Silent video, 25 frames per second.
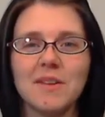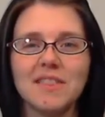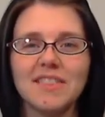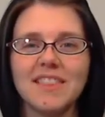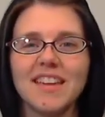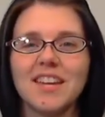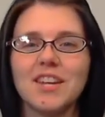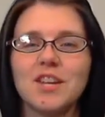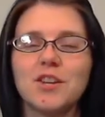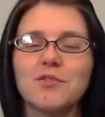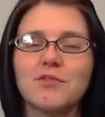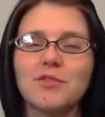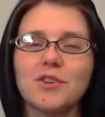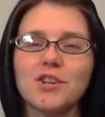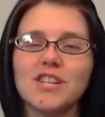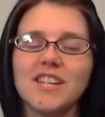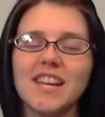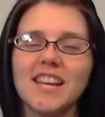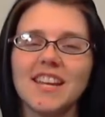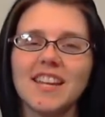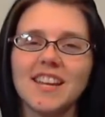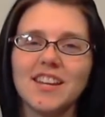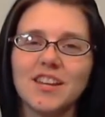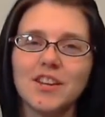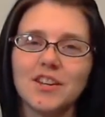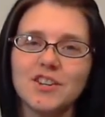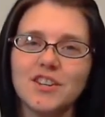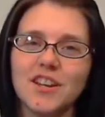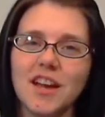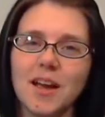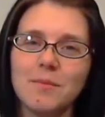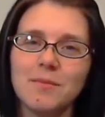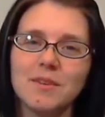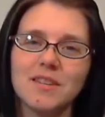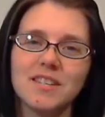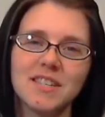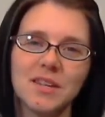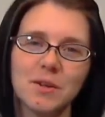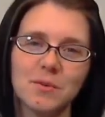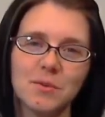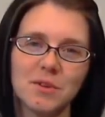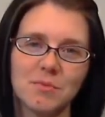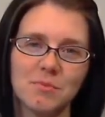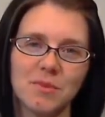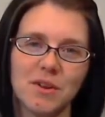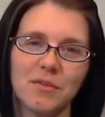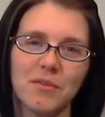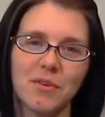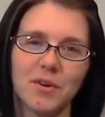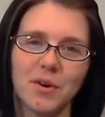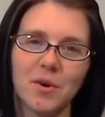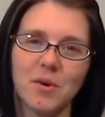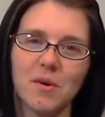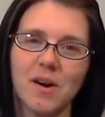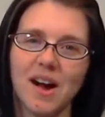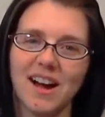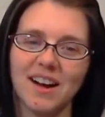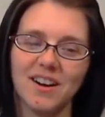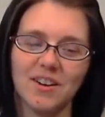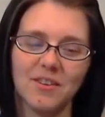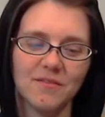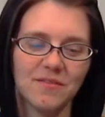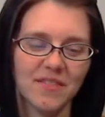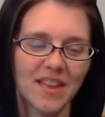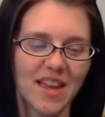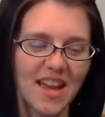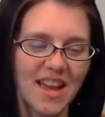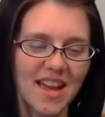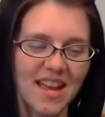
and thank you for taking your time to sit with me for a while.